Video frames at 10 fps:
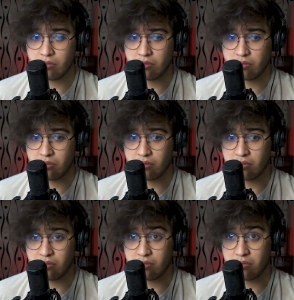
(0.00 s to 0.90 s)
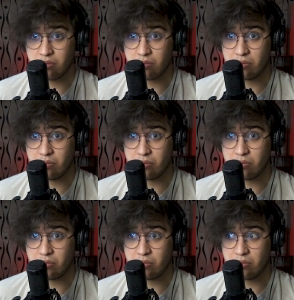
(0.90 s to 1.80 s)

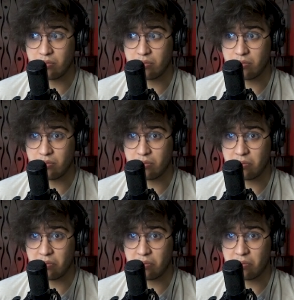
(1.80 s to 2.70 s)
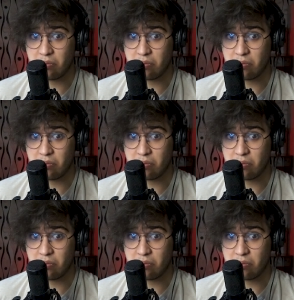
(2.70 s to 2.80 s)
(no one is talking)